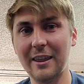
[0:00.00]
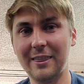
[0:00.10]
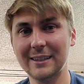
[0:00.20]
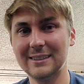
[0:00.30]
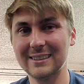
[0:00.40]

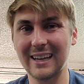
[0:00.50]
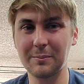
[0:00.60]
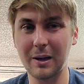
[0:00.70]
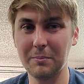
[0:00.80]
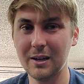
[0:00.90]
this is
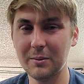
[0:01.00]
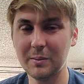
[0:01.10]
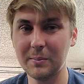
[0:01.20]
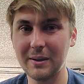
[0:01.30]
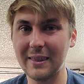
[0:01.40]
like my
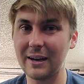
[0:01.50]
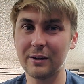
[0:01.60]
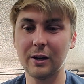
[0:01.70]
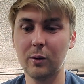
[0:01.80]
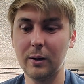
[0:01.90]
minimum, and then I
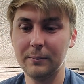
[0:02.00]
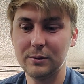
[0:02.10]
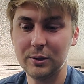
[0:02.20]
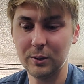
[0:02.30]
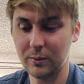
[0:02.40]
go
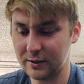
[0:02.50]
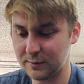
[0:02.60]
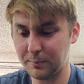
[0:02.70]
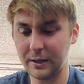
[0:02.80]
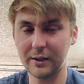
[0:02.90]
up to this
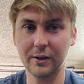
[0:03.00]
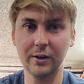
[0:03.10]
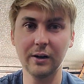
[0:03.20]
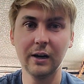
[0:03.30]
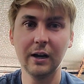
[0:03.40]

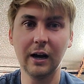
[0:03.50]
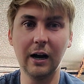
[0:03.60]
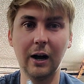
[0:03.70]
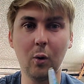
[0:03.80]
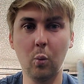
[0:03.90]
bigger
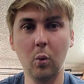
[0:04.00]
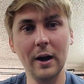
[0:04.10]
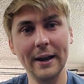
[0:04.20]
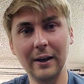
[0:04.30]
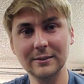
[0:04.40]

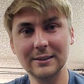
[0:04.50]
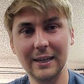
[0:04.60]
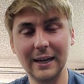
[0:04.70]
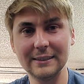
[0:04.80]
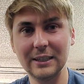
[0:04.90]
1 ounce
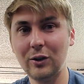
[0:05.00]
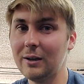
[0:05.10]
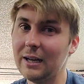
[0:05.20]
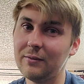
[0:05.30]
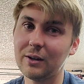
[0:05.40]
size. And you
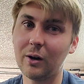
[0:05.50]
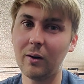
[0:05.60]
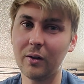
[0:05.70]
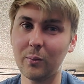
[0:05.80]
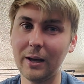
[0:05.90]
can even go
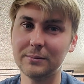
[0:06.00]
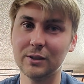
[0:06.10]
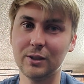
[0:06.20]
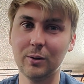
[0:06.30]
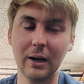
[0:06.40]
all the way up to
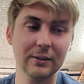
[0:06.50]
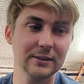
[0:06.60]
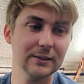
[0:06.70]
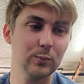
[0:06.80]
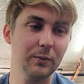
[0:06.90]
2
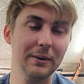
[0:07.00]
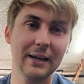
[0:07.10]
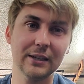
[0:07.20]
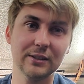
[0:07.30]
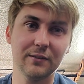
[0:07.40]
ounces. We've been
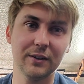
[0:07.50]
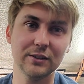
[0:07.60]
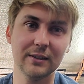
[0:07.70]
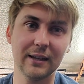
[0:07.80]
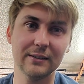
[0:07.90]
catching
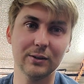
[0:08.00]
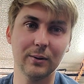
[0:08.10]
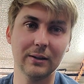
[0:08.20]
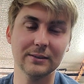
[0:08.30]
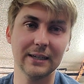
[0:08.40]
fish in that 2
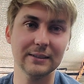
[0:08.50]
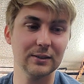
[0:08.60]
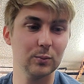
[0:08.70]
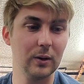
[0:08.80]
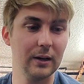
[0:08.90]
ounce size
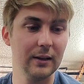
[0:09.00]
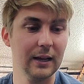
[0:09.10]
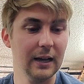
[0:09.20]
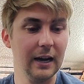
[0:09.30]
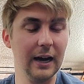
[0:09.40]
as well.
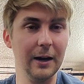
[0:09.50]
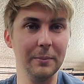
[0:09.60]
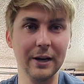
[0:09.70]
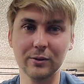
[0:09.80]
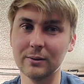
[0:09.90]

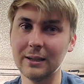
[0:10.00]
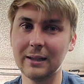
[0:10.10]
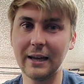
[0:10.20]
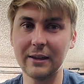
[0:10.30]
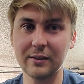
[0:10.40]
But I really
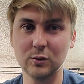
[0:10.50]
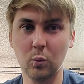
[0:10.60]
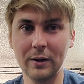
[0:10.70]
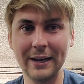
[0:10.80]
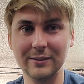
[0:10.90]
like this
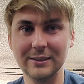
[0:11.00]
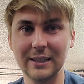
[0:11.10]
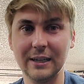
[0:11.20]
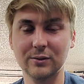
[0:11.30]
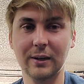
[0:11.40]
1 ounce
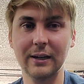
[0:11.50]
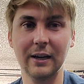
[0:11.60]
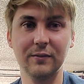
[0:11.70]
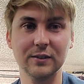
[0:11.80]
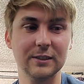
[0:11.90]
size right
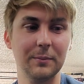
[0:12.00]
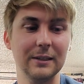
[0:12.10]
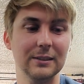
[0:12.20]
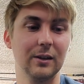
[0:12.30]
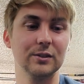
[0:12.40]
now for some of
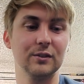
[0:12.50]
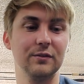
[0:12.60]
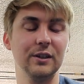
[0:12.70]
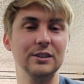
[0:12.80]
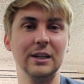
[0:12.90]
these larger
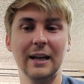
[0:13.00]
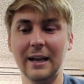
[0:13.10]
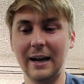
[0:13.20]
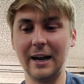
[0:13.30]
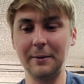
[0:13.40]
fish.
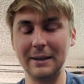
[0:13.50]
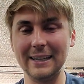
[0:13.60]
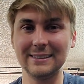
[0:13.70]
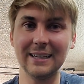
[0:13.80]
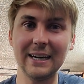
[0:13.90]
And
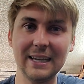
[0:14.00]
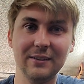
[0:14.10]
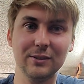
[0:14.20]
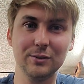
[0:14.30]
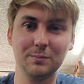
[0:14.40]
it's not
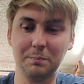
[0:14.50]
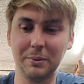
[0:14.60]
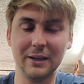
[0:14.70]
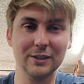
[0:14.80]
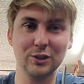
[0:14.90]
even
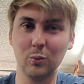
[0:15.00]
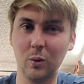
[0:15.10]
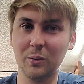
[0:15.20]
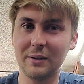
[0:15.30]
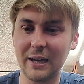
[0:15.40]
because you
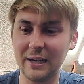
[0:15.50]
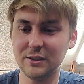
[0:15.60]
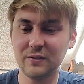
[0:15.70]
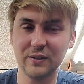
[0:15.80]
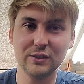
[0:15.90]
won't
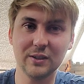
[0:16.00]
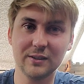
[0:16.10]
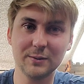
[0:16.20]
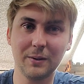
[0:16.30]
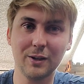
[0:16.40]
catch fish on
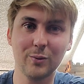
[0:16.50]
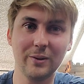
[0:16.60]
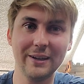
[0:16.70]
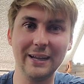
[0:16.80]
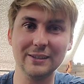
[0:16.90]
the smaller
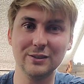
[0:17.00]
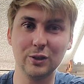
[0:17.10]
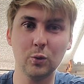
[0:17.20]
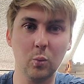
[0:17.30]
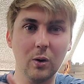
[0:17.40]
one, it's
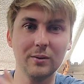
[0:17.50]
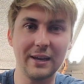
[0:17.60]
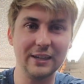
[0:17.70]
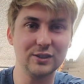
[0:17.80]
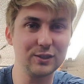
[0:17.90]
you won't
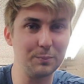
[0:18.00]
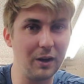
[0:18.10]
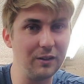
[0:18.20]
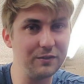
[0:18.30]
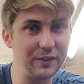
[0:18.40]
catch
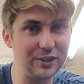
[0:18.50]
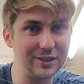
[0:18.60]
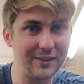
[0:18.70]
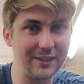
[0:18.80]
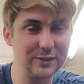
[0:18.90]
small fish
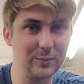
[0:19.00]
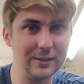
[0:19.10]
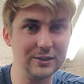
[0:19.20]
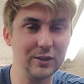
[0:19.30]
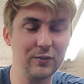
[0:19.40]
on this
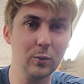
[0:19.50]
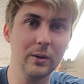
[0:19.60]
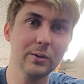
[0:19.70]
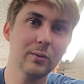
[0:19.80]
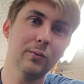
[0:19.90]
one. So if you
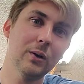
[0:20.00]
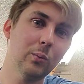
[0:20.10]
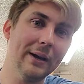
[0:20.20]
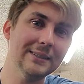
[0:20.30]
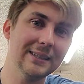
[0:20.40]
want to avoid
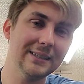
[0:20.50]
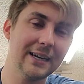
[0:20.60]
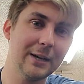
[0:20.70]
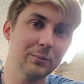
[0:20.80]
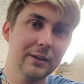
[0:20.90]
wasting
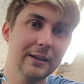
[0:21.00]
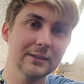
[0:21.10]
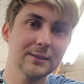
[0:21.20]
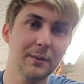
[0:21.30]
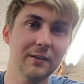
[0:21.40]
time reeling
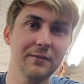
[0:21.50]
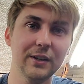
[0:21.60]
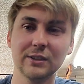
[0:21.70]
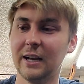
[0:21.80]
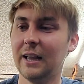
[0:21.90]
in small fish,